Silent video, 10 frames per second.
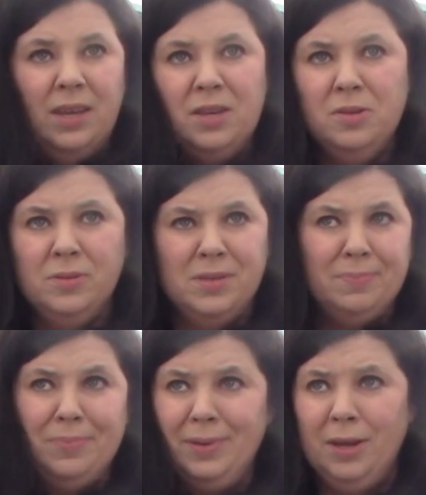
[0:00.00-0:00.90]
use
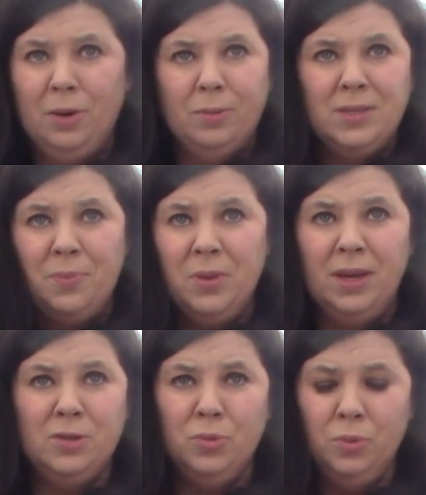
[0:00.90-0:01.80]

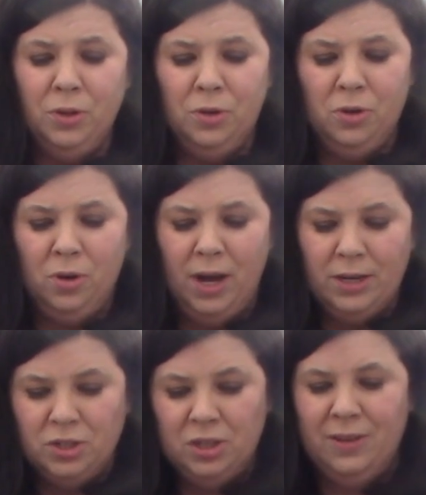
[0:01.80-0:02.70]
a tool in your
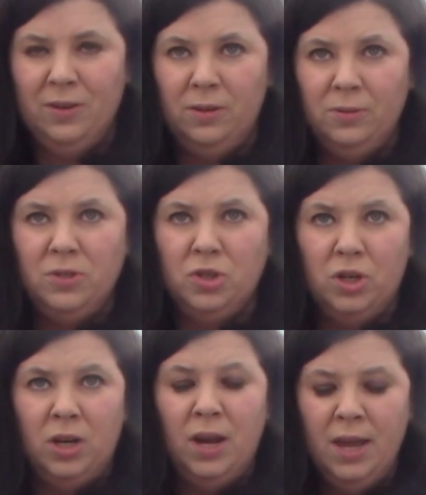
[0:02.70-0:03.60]
garage to give it a little
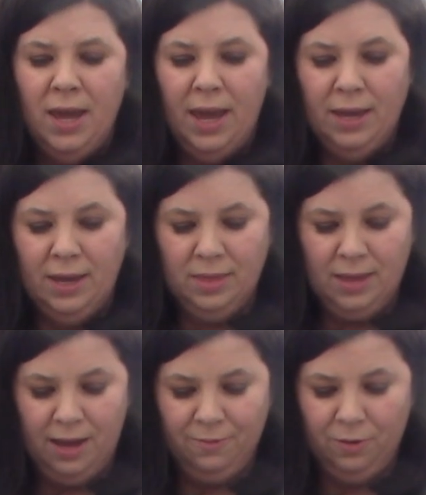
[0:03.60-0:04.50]
stir and get
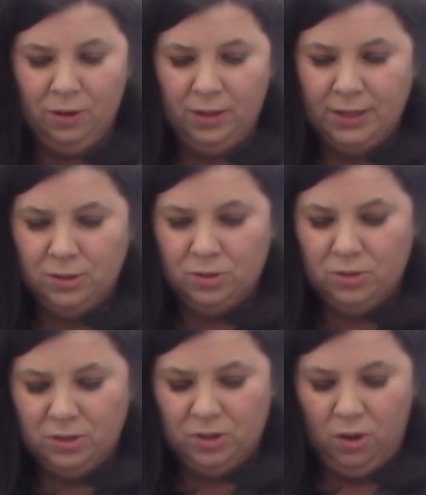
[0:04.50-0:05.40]
that fertilizer
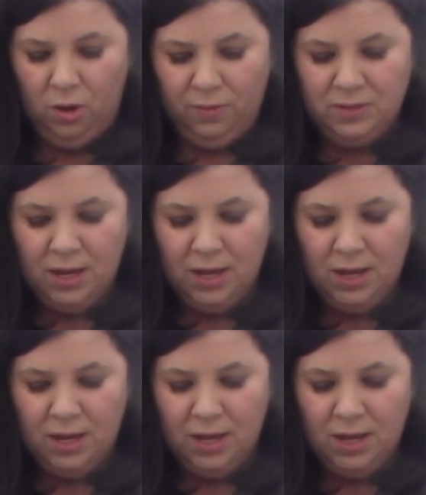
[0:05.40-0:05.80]
dissolved.